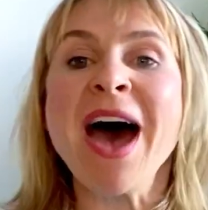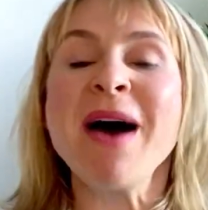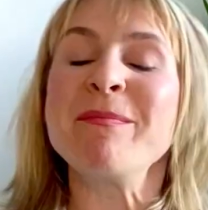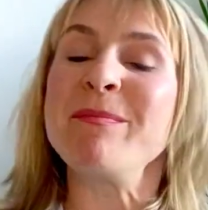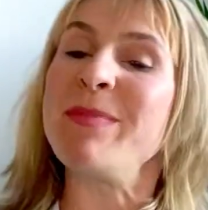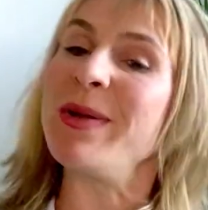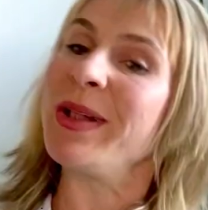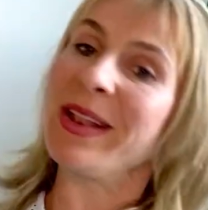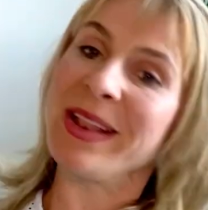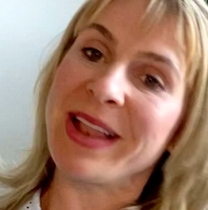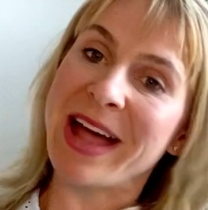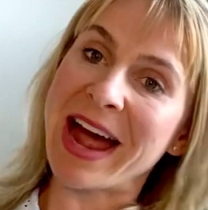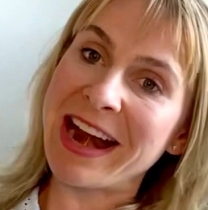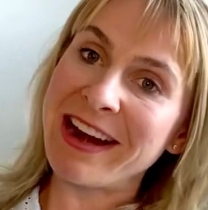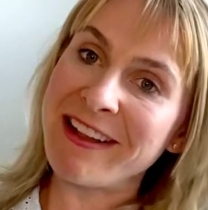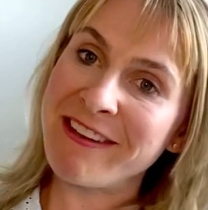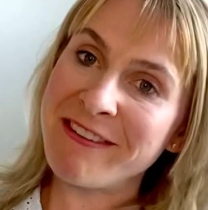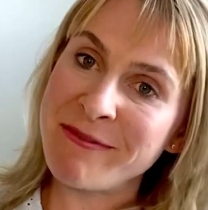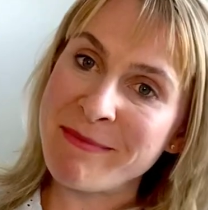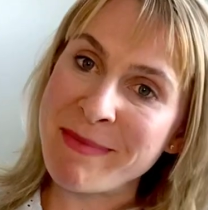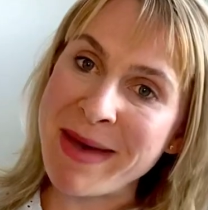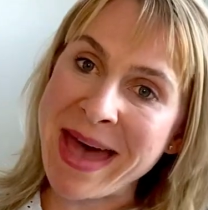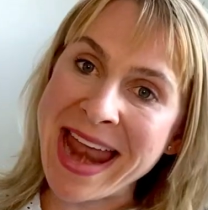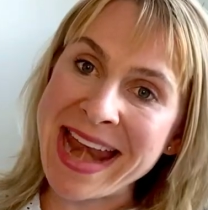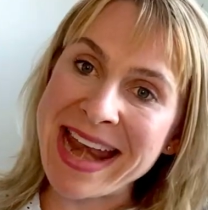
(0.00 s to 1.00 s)
but a lot
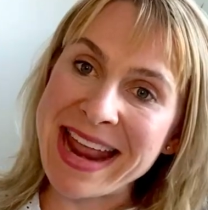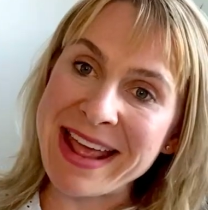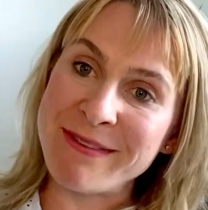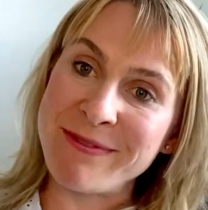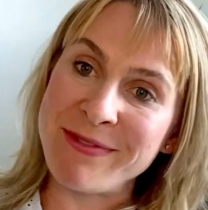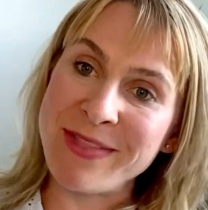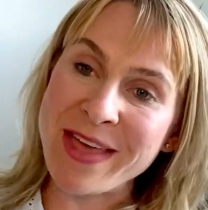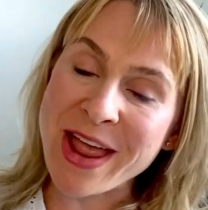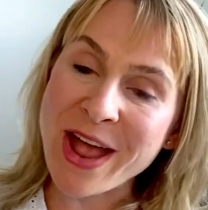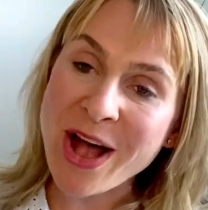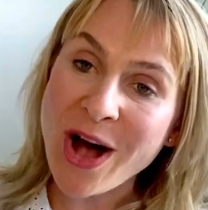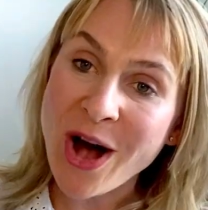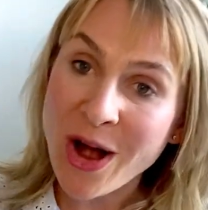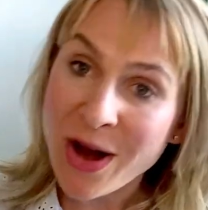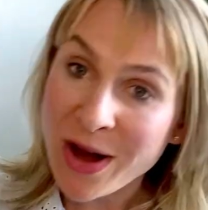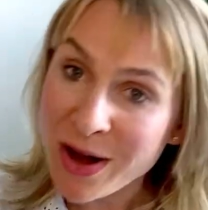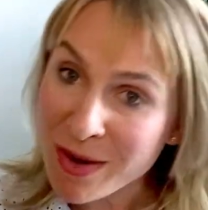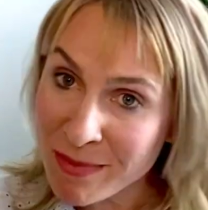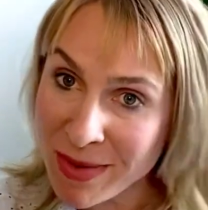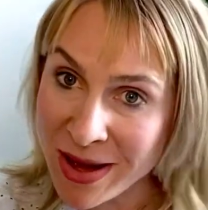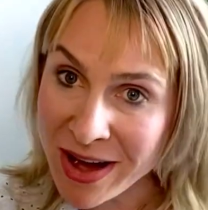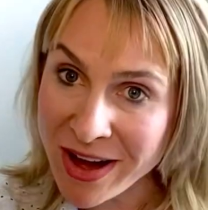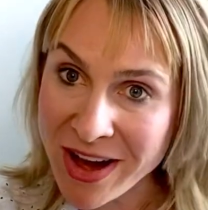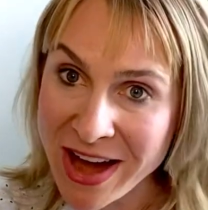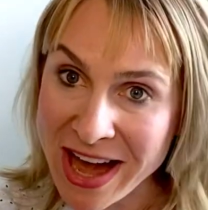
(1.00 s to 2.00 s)
of men, if they are
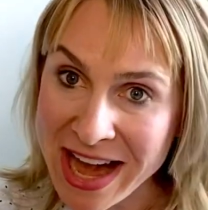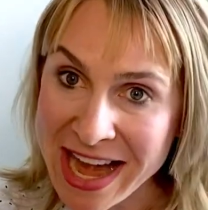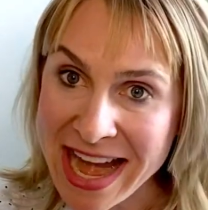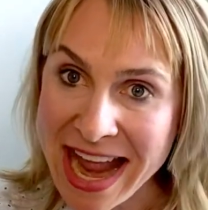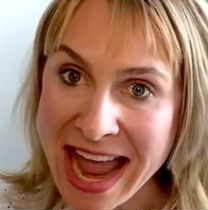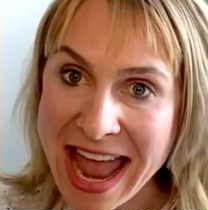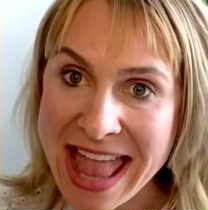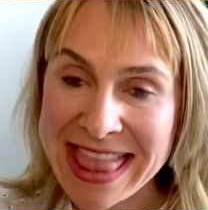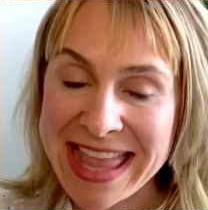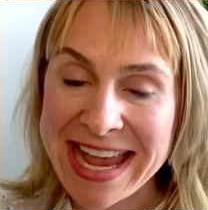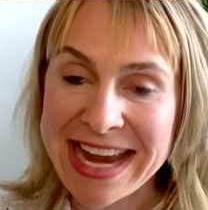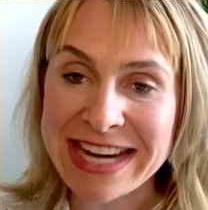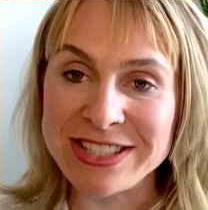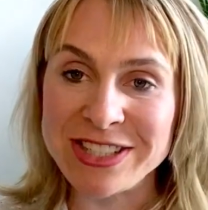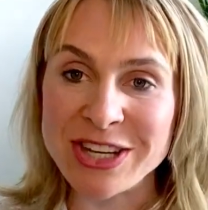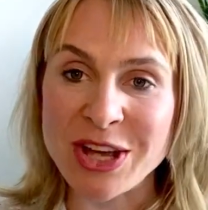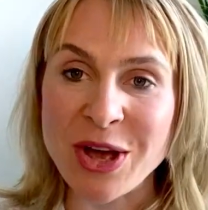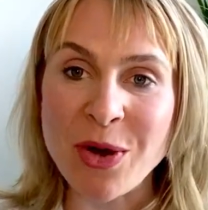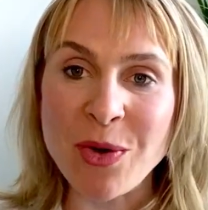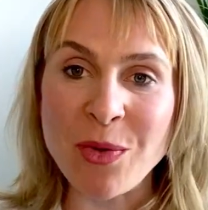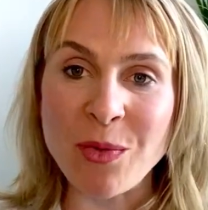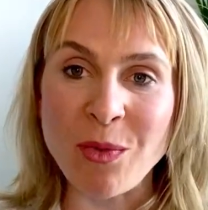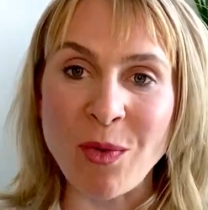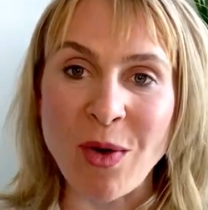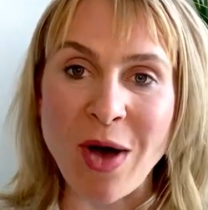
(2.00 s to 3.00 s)
married and they
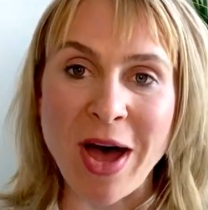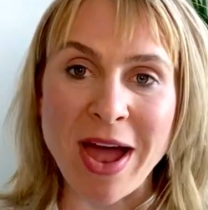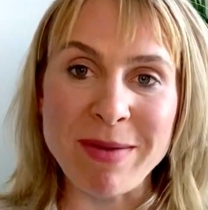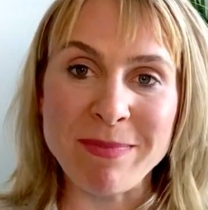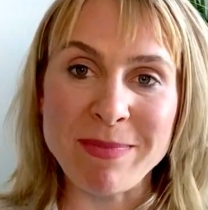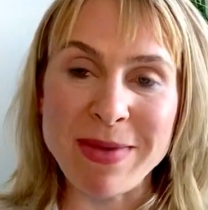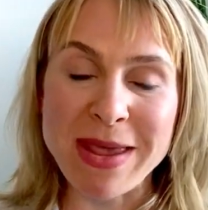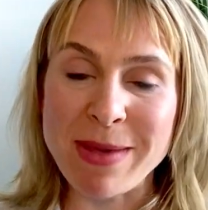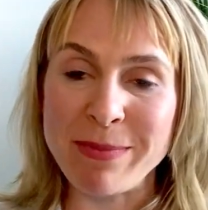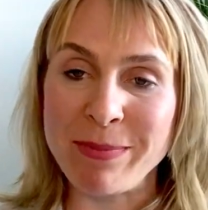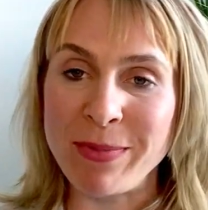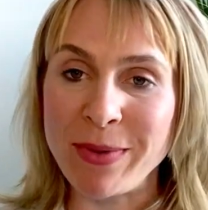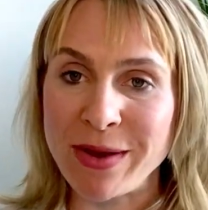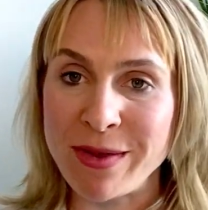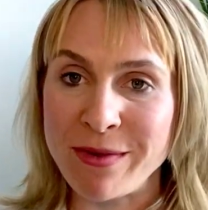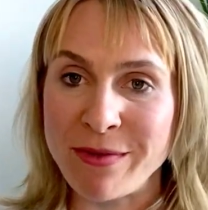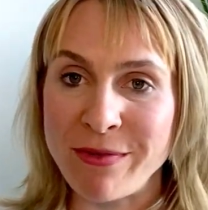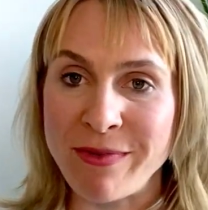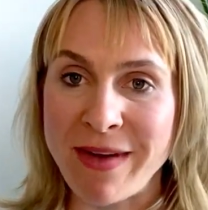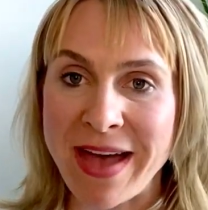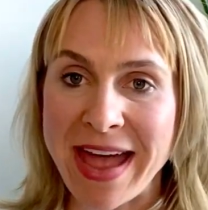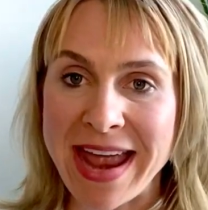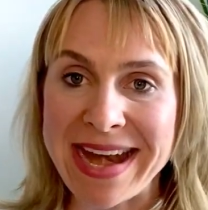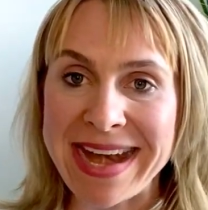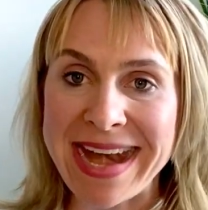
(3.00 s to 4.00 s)
don't want people to
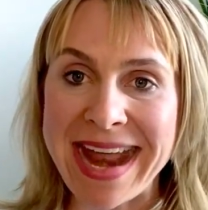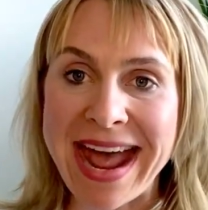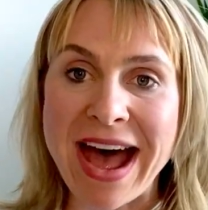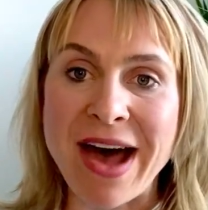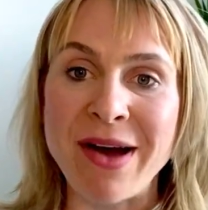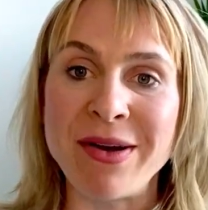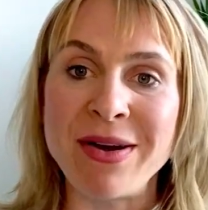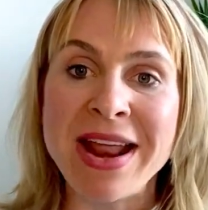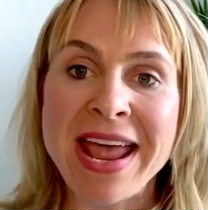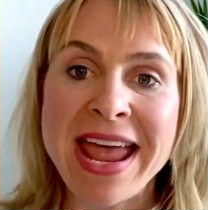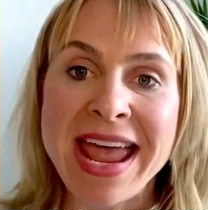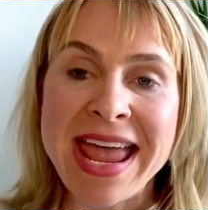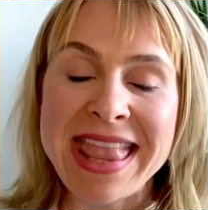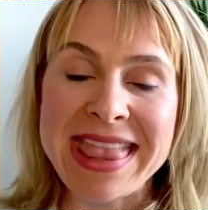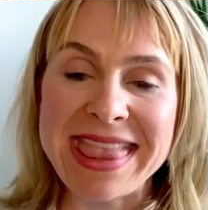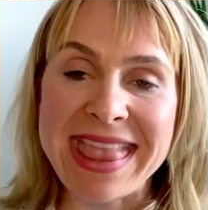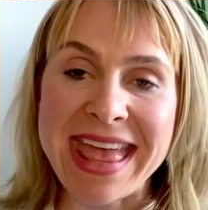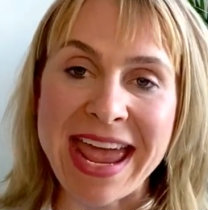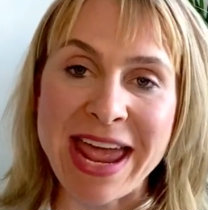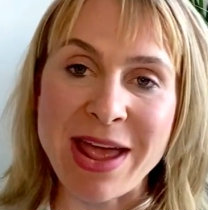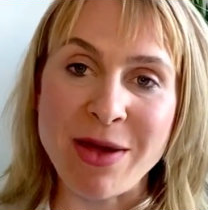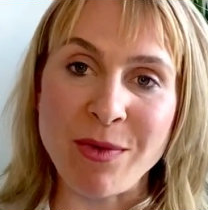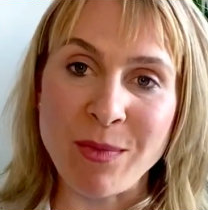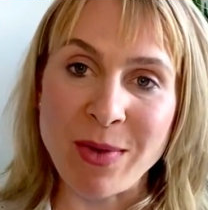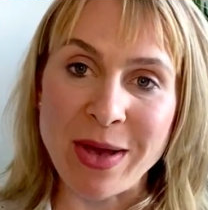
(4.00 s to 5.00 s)
find out,
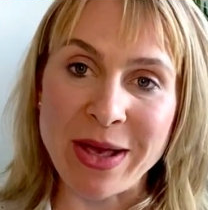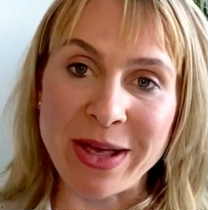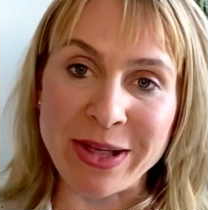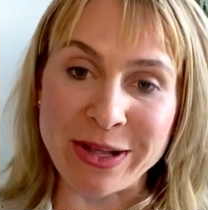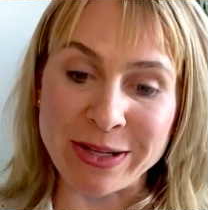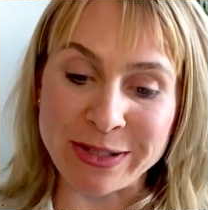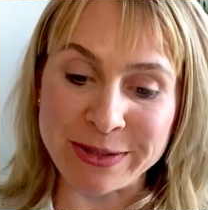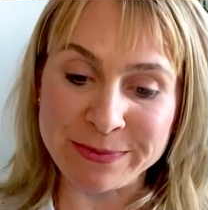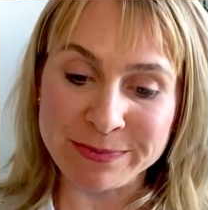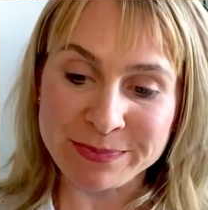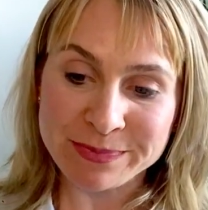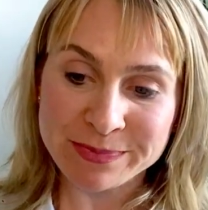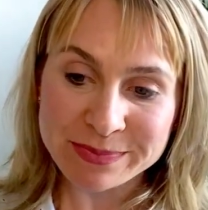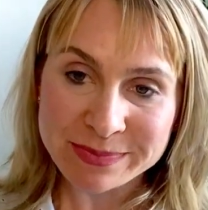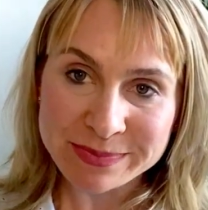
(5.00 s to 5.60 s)
they will